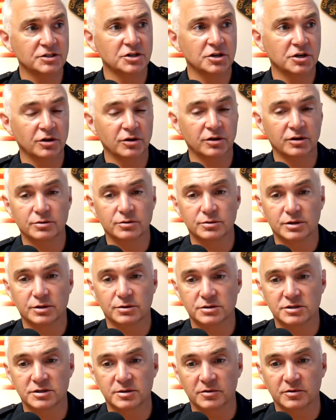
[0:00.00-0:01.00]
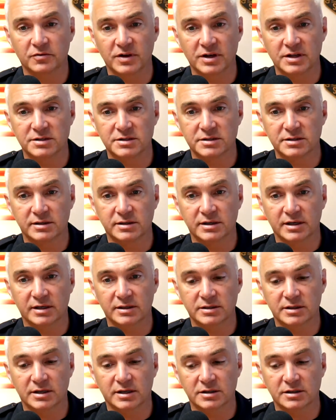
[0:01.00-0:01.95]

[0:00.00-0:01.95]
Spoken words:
you know, there were some events that